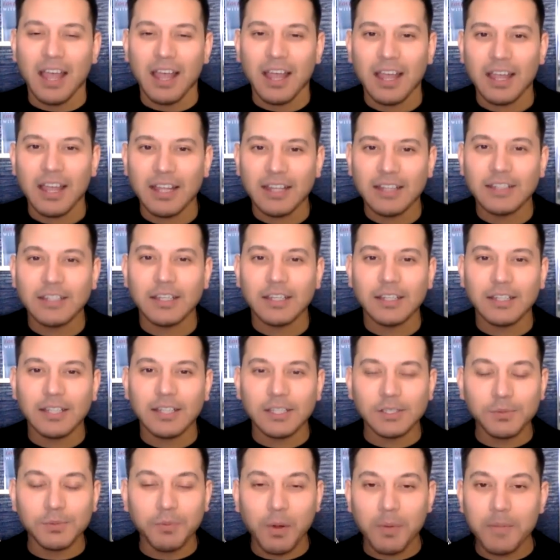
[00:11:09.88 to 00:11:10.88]
And
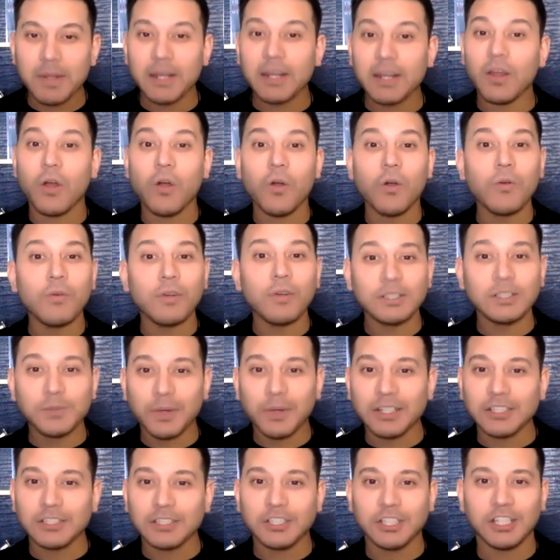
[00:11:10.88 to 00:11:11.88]
this woman always
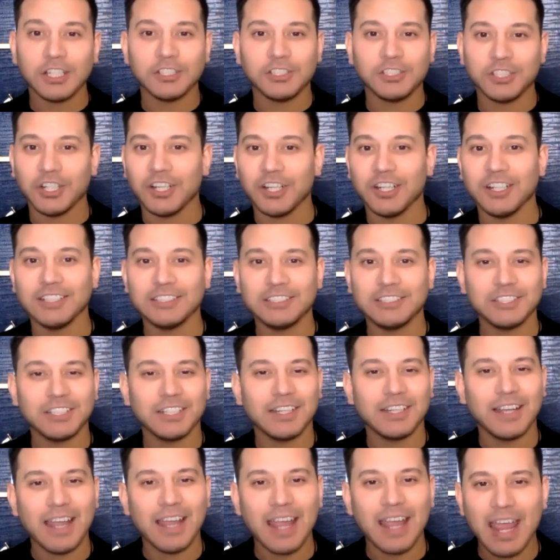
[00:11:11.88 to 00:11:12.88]
went to the church.
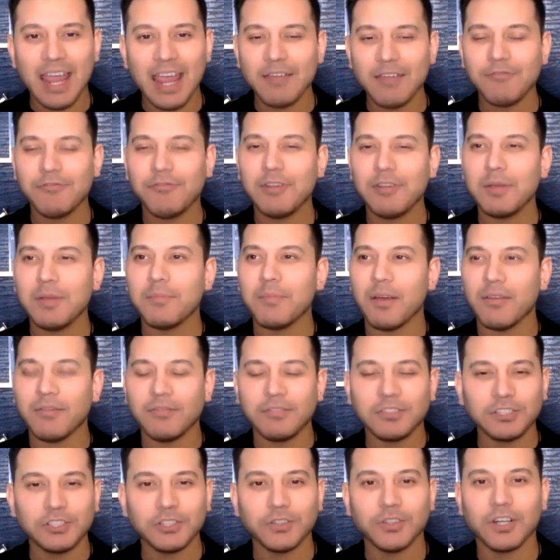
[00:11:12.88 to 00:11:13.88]
Every
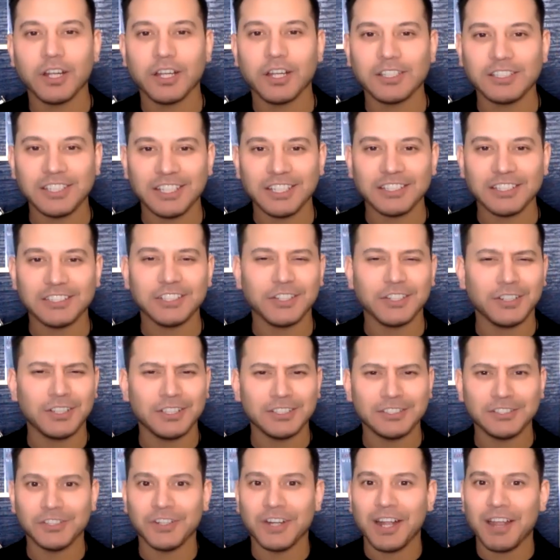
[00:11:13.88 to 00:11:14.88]
month she'll go to the
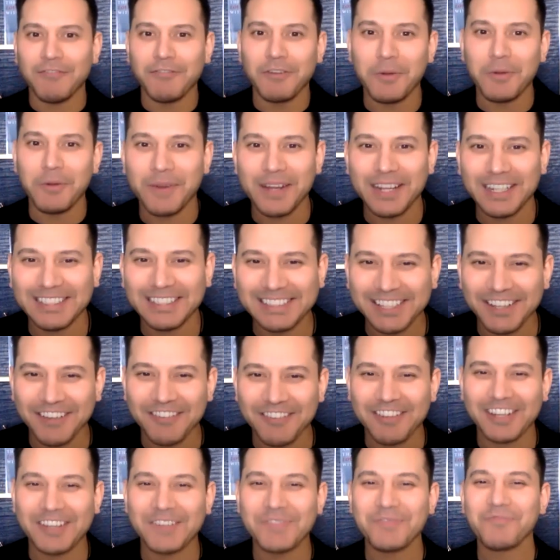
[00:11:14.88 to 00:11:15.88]
church, or every week,
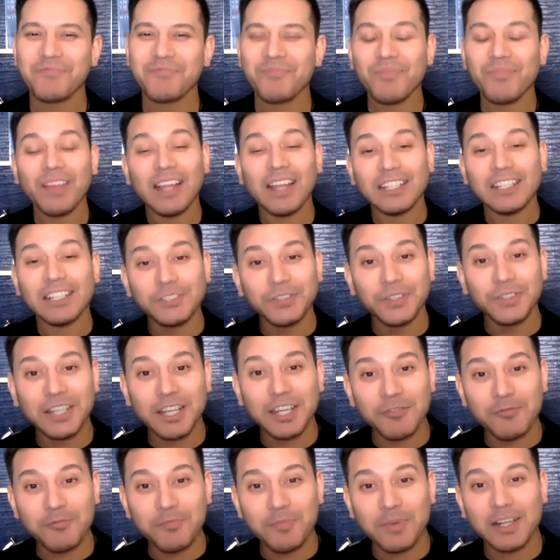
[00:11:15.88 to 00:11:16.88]
sorry. And she'll
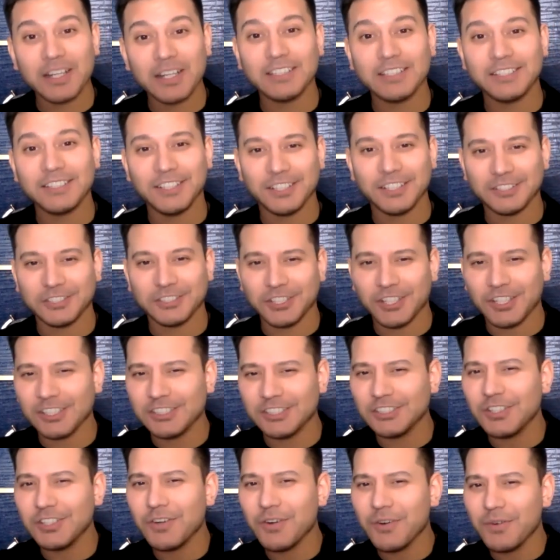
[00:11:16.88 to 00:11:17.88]
give money to the
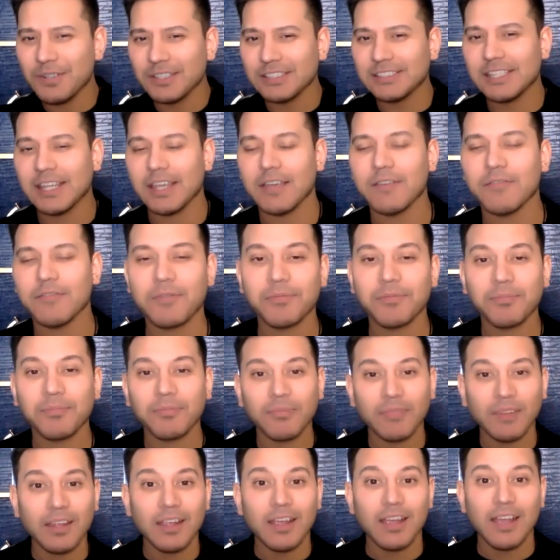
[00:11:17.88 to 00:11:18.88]
church, always give.
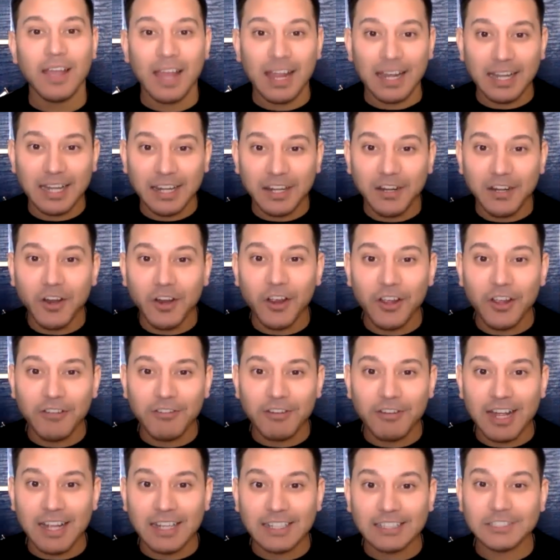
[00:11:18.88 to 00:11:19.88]
And in
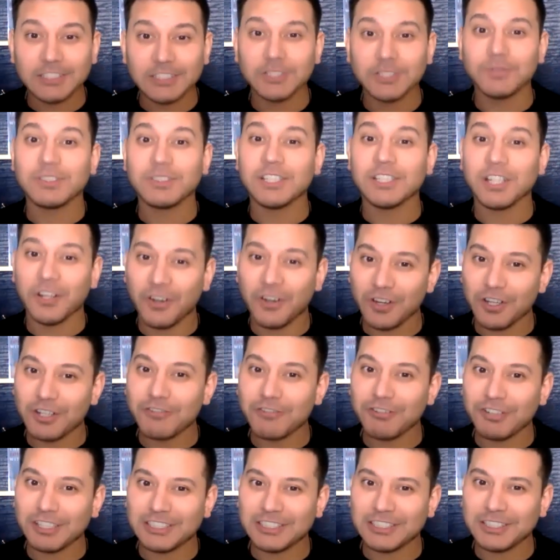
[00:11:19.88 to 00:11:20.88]
her eyes, she was a good
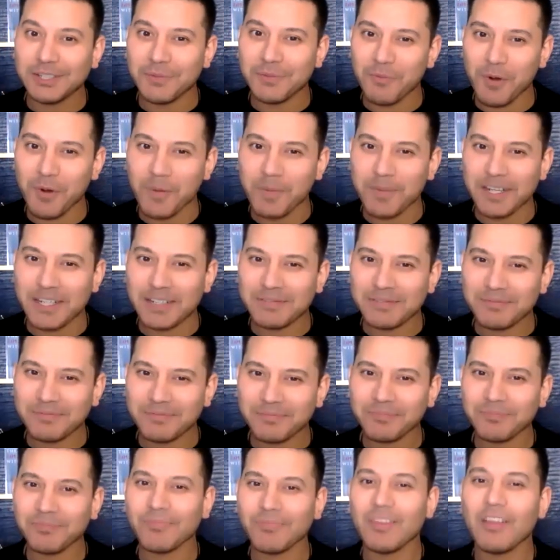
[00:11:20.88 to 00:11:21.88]
Christian woman,
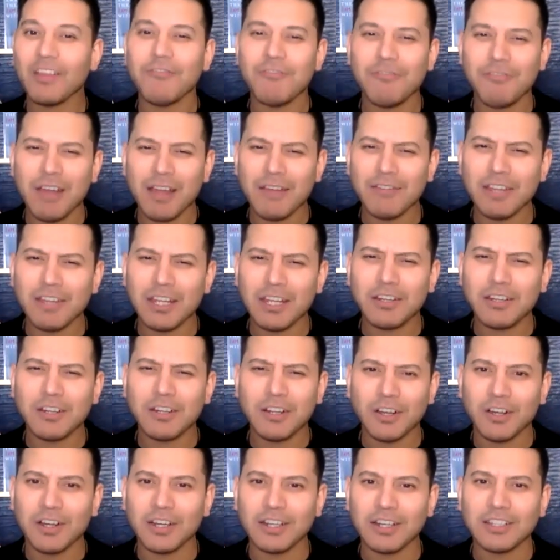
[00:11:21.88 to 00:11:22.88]
very
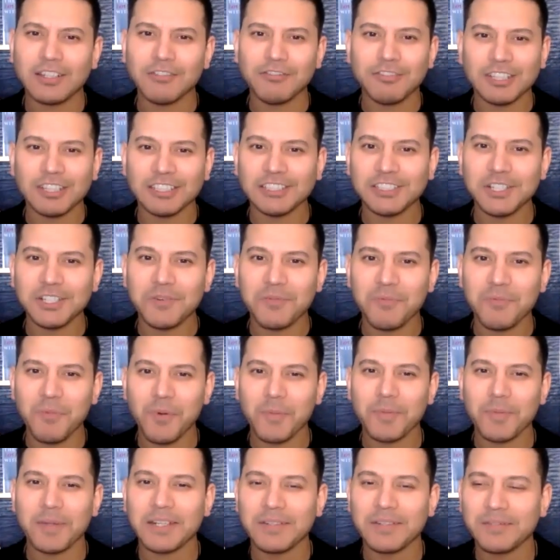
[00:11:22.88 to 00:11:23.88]
good Christian
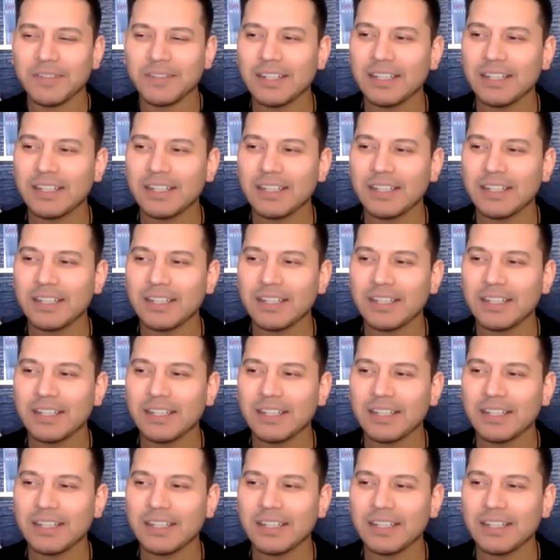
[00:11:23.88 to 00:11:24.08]
woman.